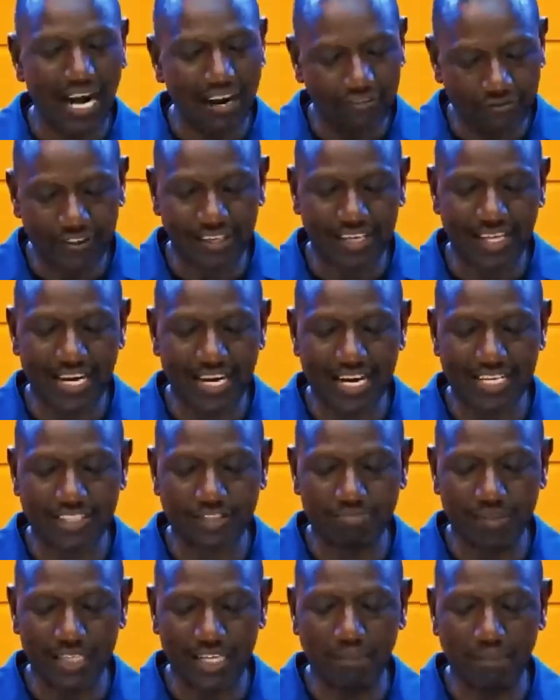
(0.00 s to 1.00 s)
Africa
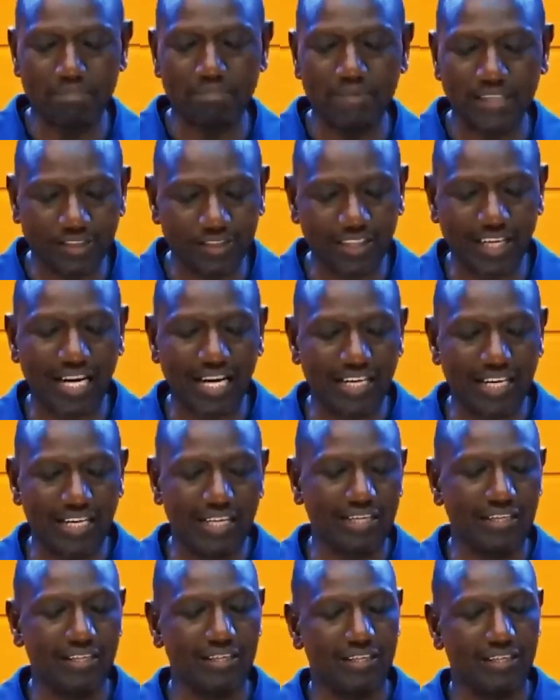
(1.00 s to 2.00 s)
has been
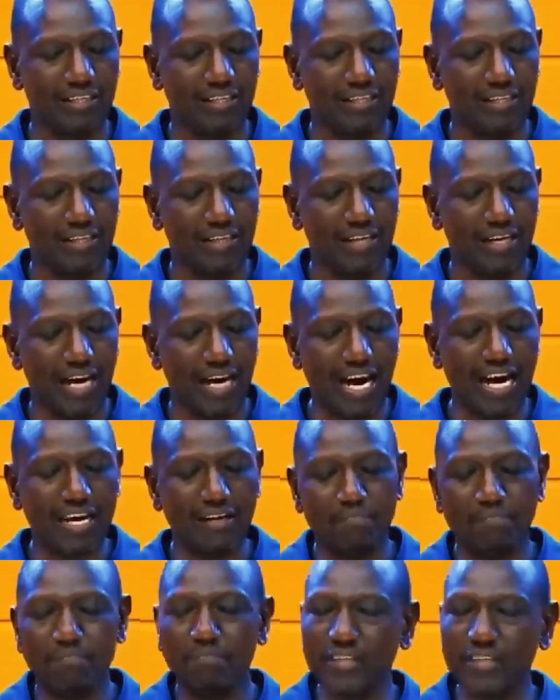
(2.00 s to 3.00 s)
arbitrarily
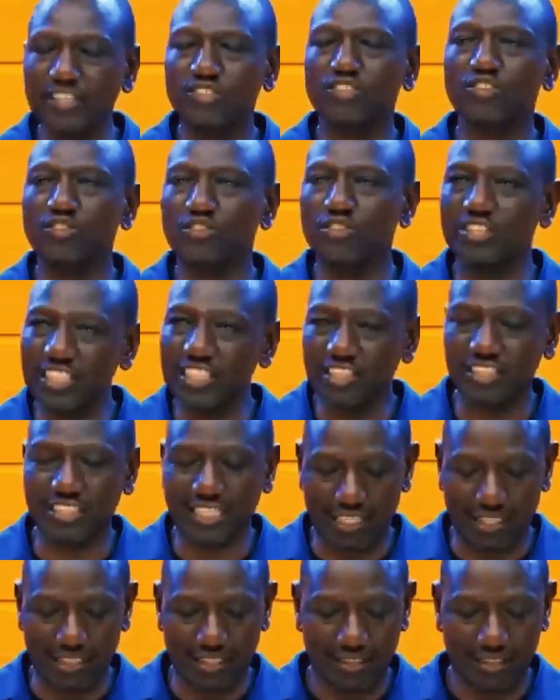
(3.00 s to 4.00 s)
and
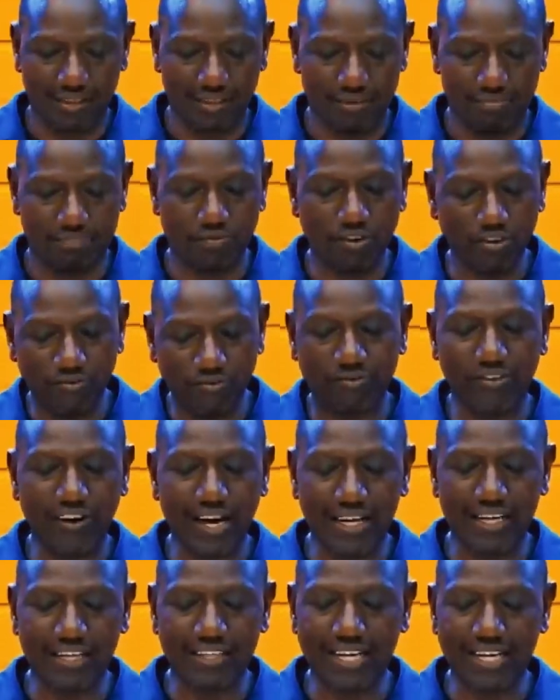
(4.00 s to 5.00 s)
prejudicially
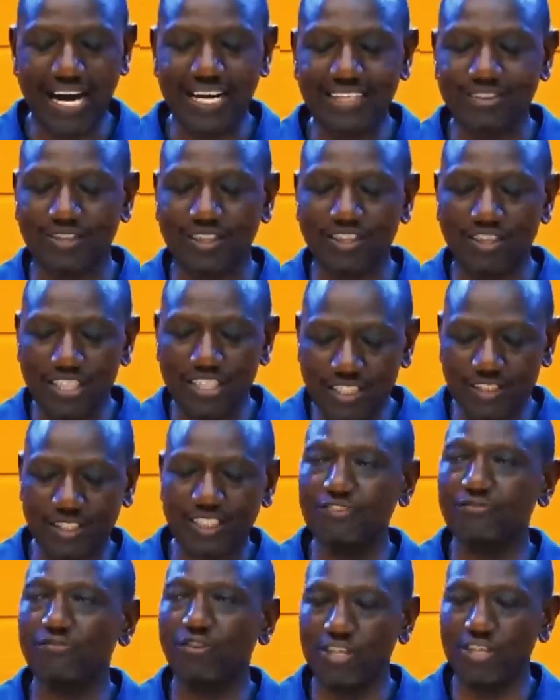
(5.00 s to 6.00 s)
profiled as
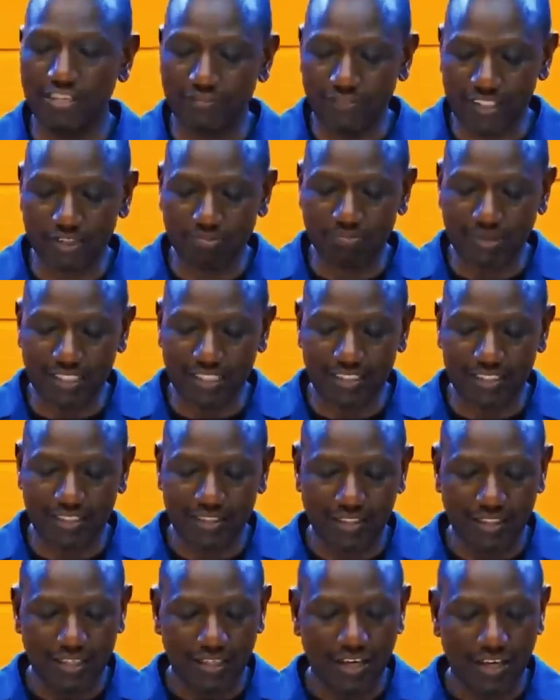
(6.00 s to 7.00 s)
risky for investment
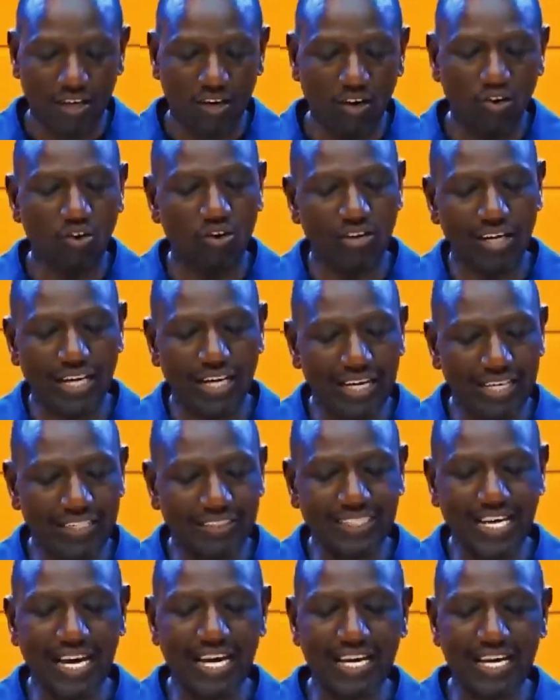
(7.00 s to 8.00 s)
on
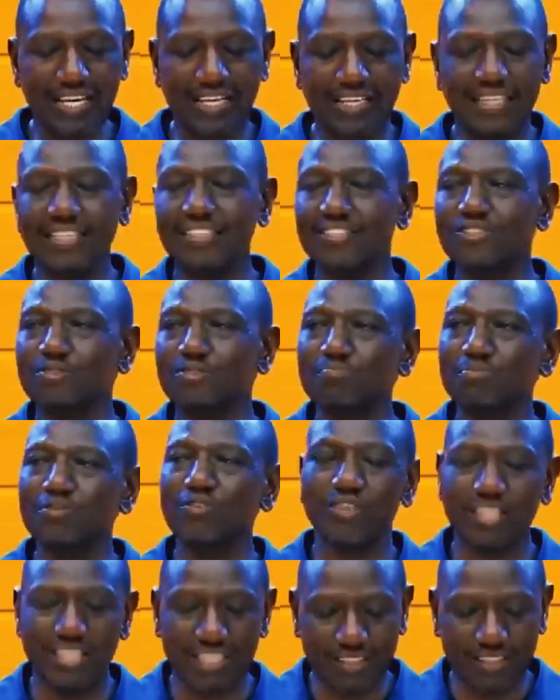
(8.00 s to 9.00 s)
entirely
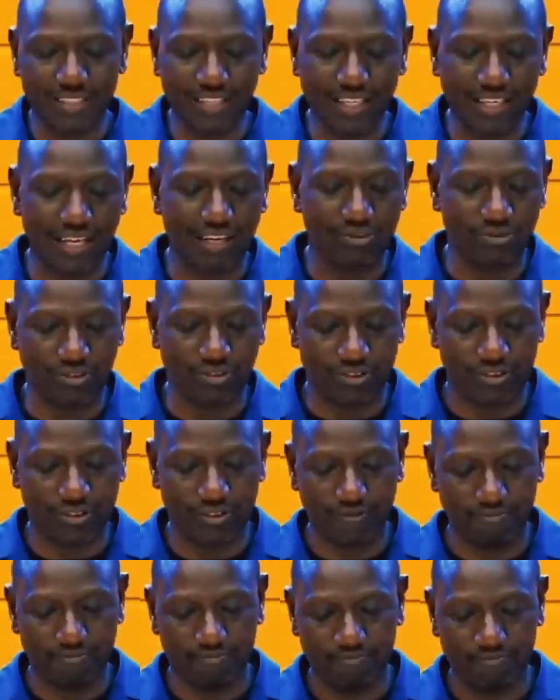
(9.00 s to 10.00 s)
spurious
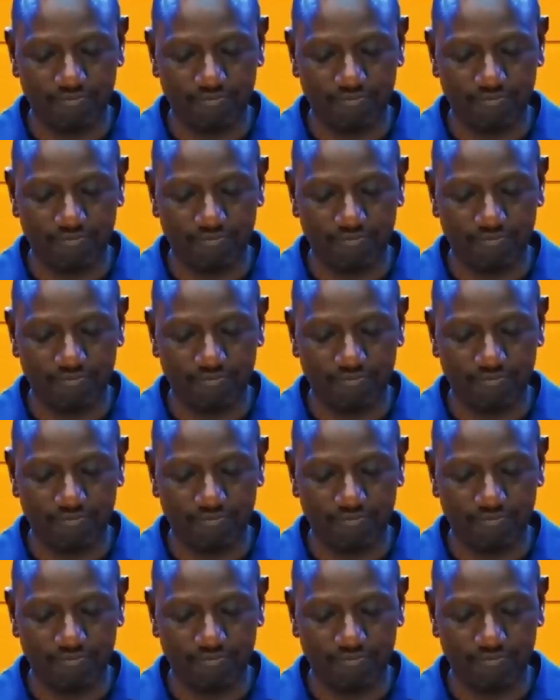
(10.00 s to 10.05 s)
grounds.